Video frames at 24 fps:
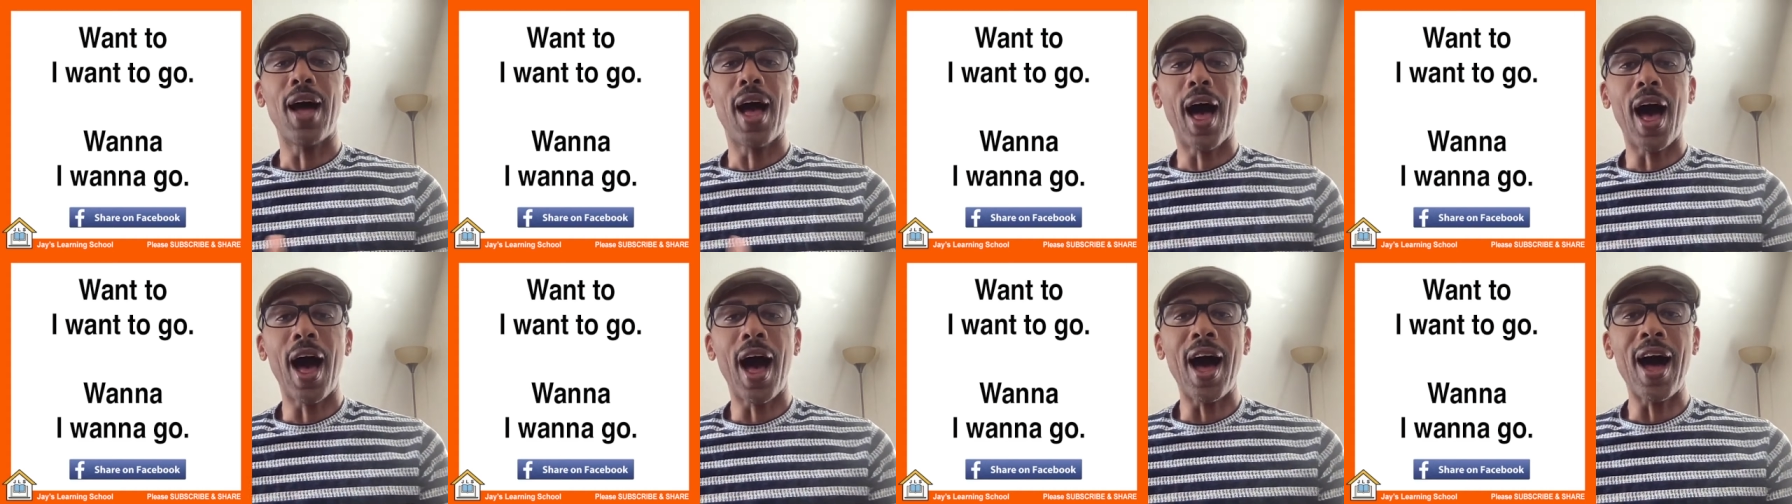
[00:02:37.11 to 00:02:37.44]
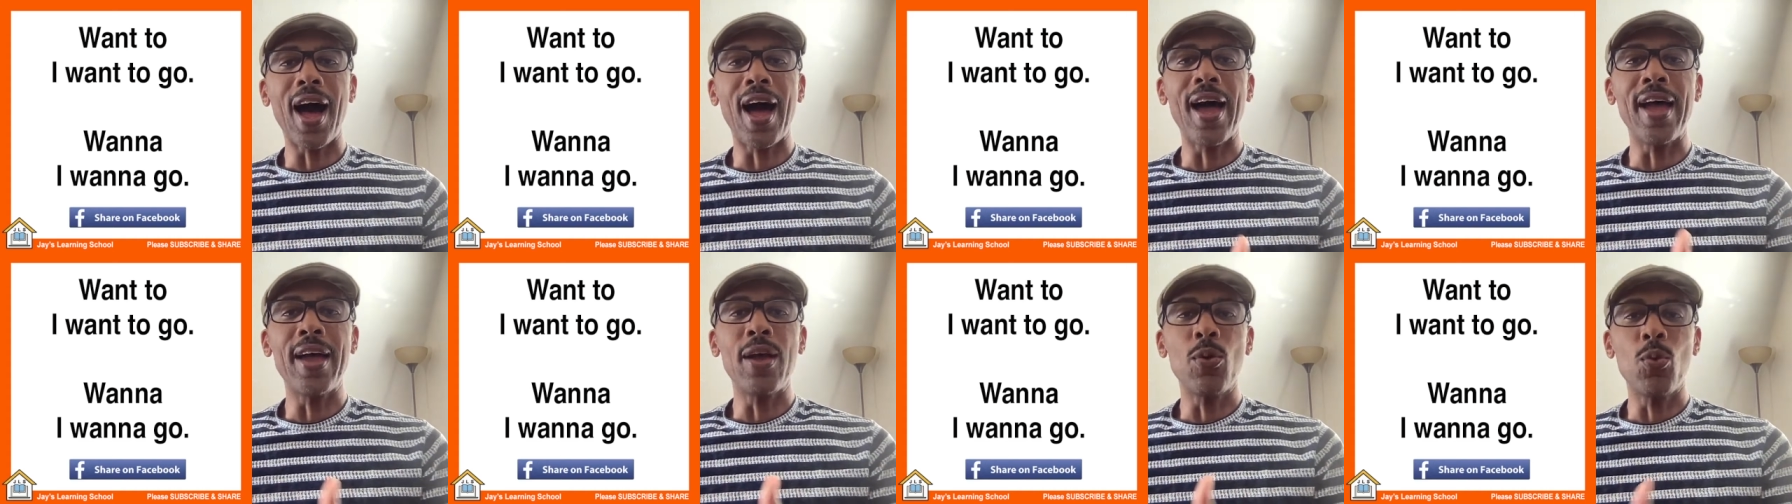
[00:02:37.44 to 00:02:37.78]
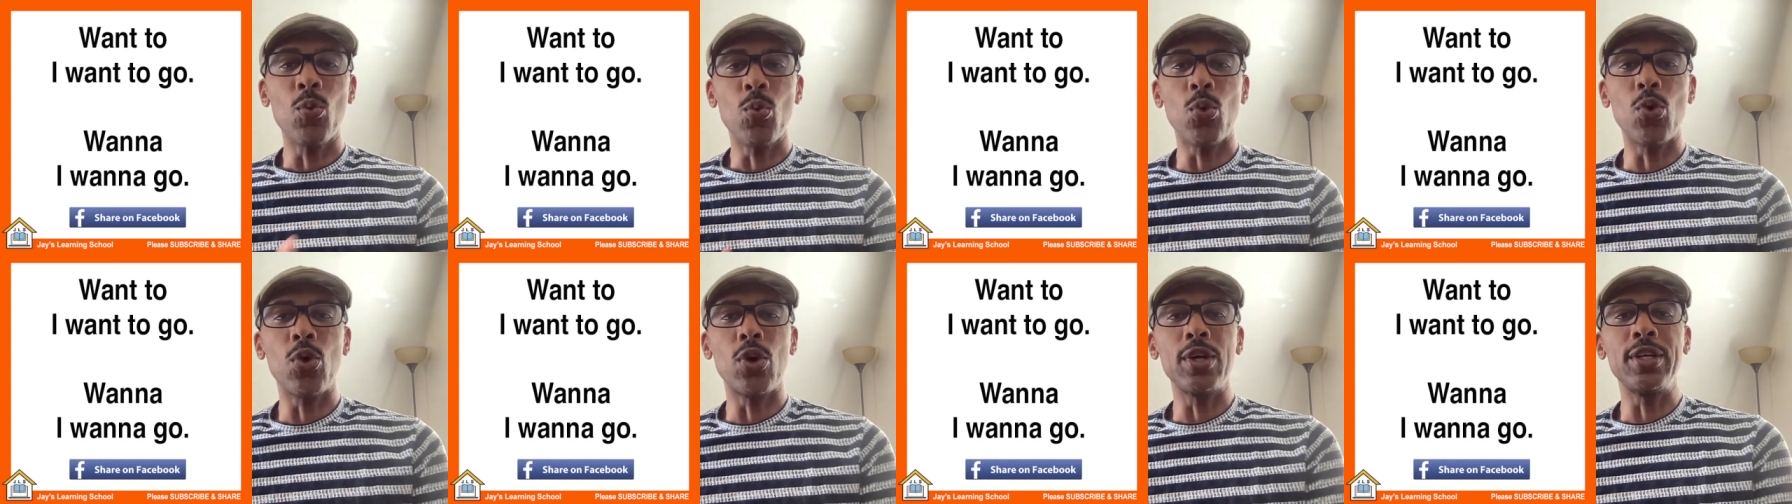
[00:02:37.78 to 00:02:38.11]
I
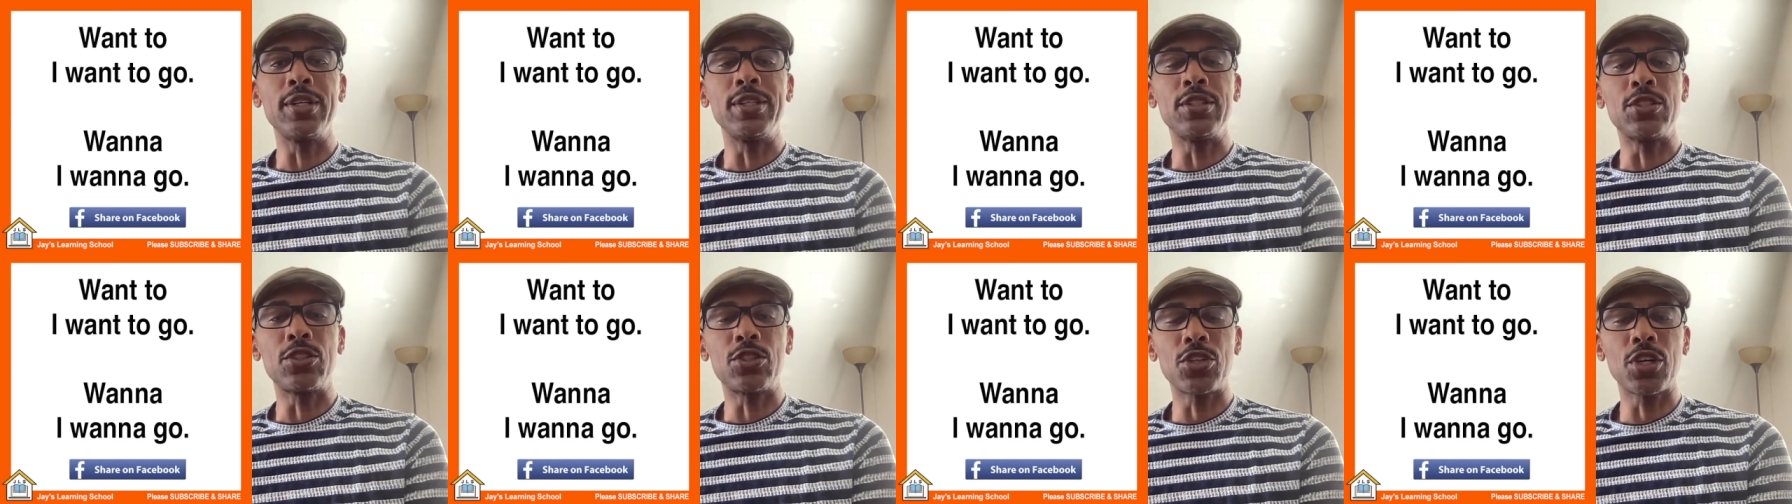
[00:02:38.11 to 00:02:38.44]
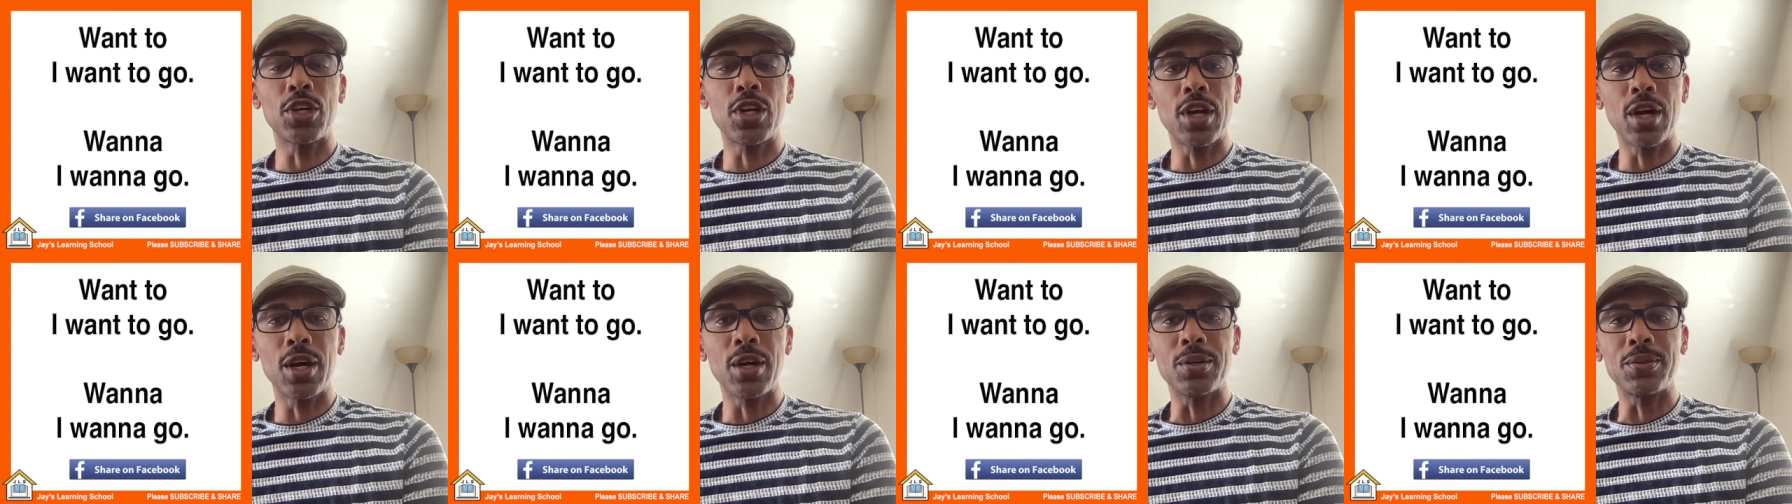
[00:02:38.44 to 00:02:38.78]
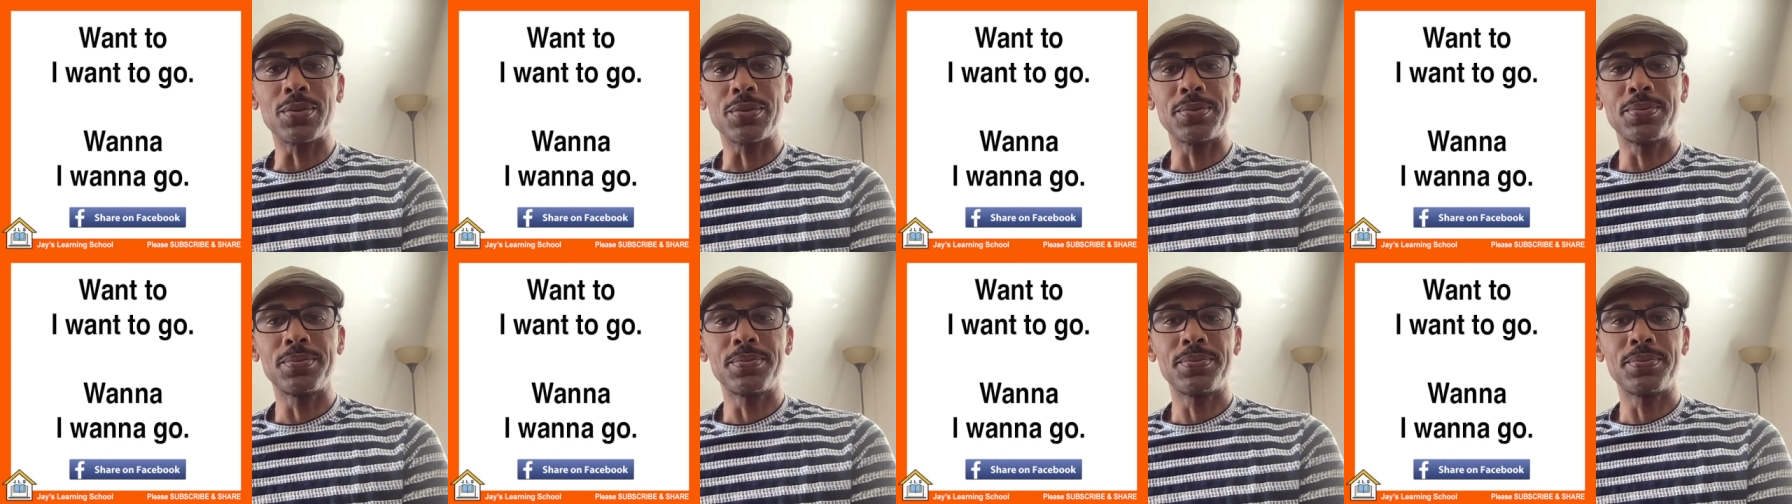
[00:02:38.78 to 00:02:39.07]
want to go.